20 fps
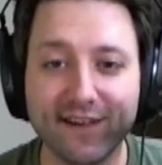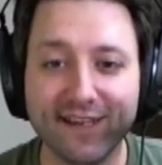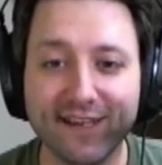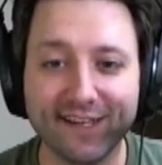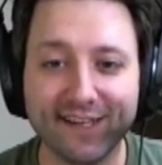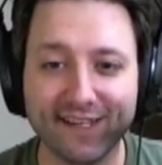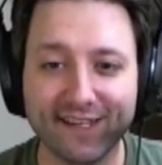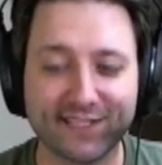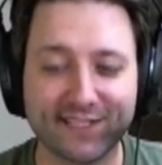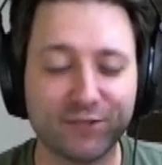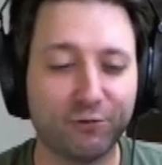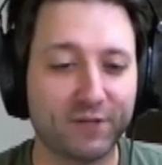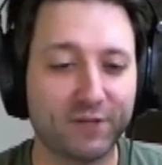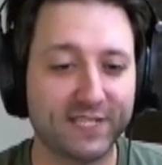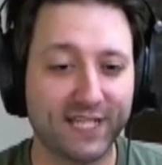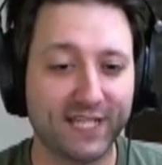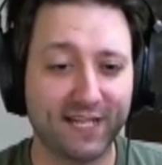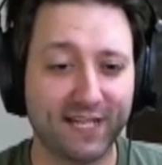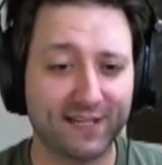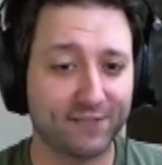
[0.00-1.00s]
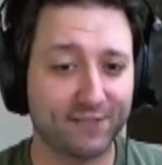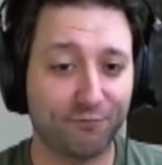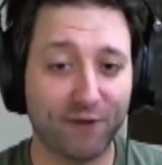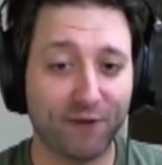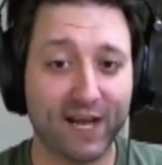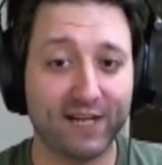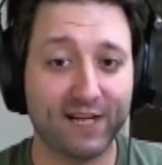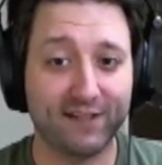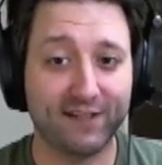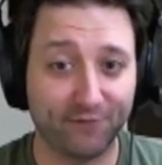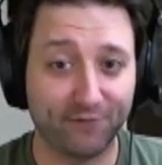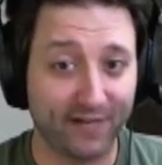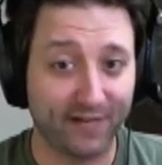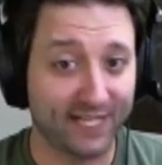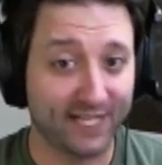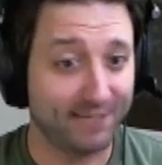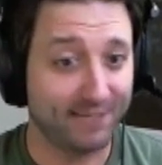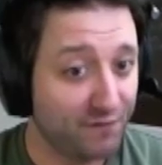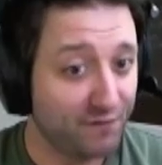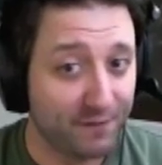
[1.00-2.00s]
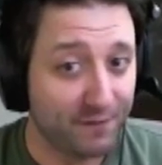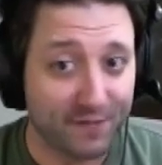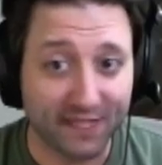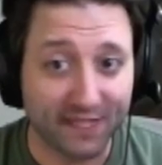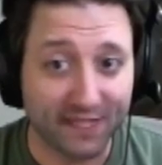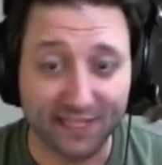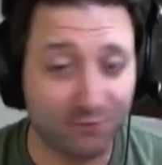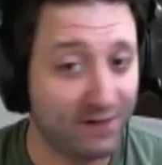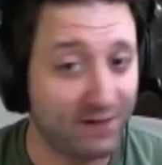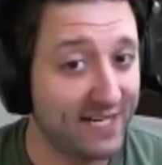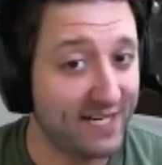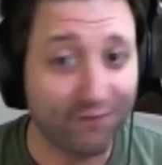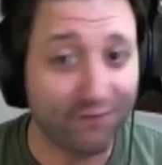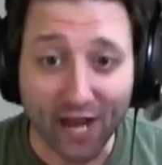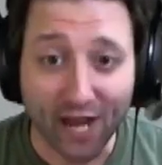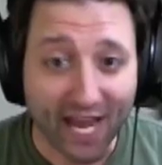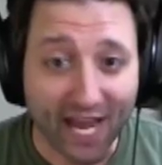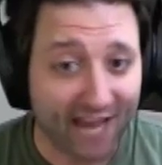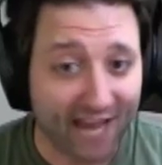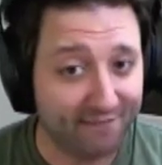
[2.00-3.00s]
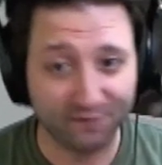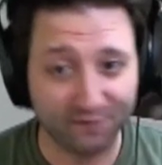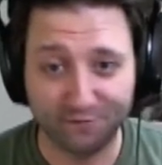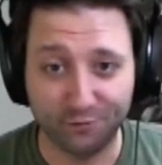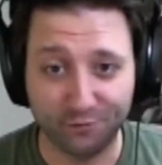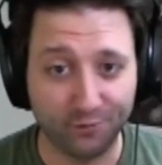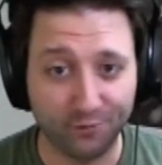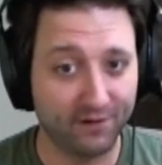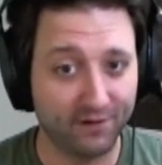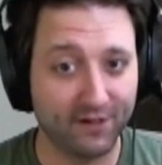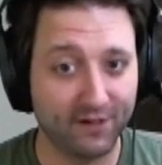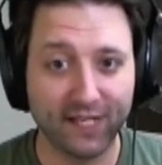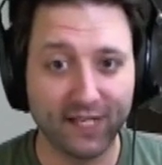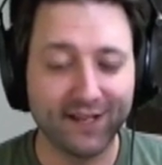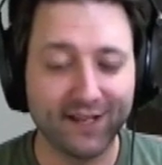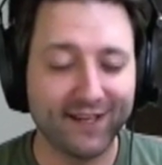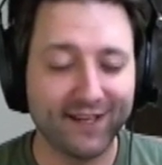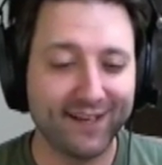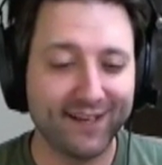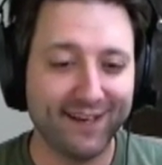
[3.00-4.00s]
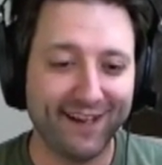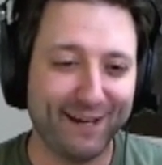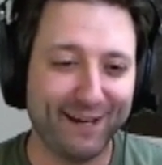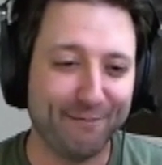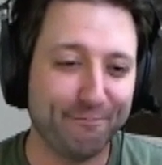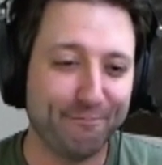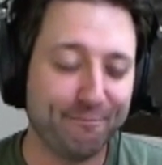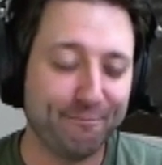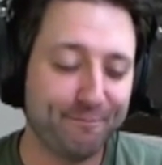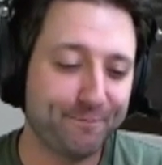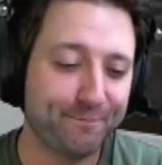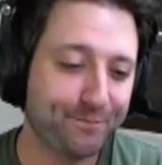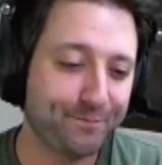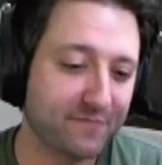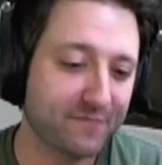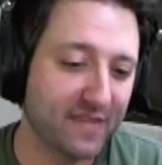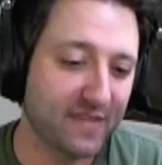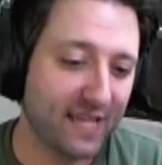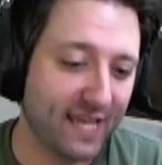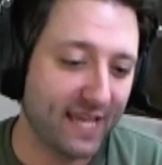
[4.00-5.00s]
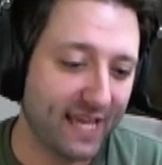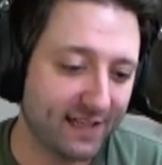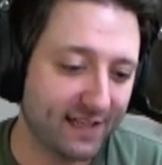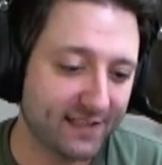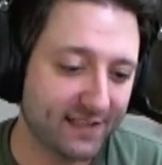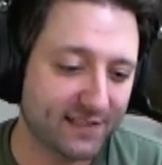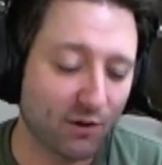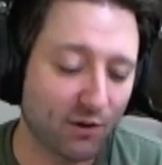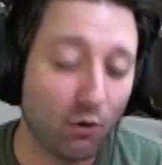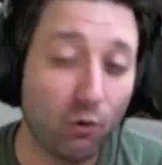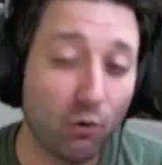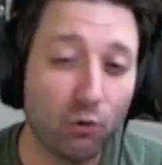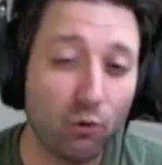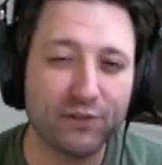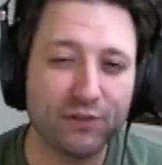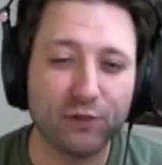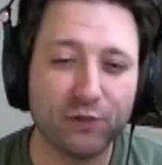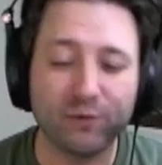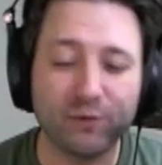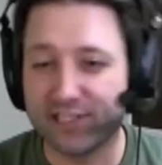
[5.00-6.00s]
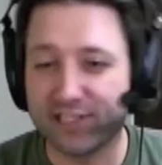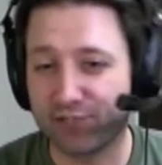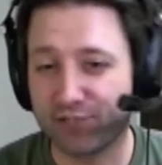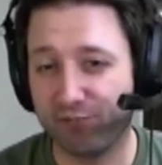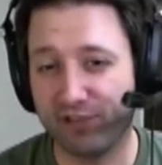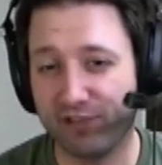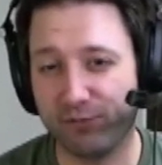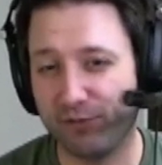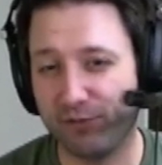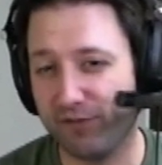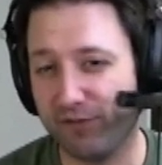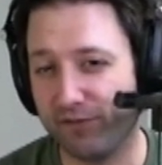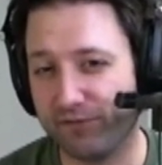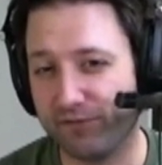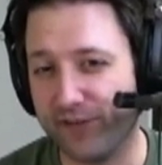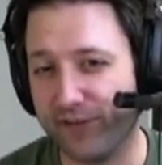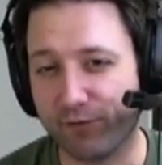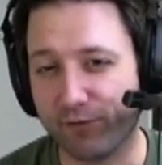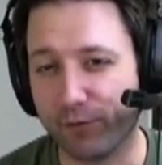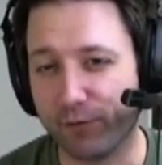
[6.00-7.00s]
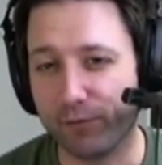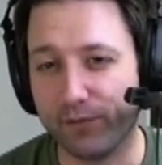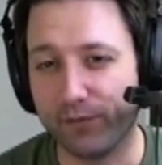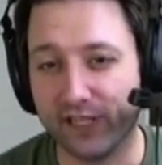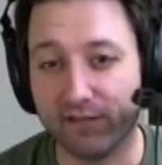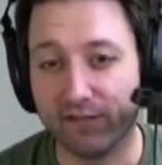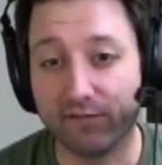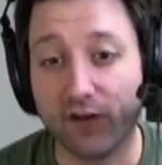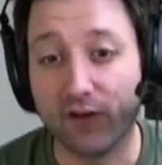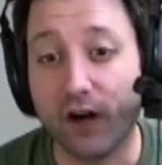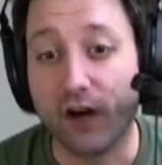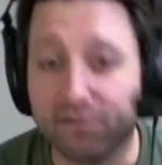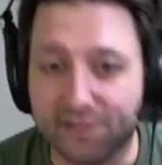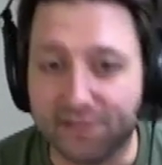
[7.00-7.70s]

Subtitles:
It's so exciting to write and direct a movie, because we never have before. Yeah. And it's a whole new industry that we've never been involved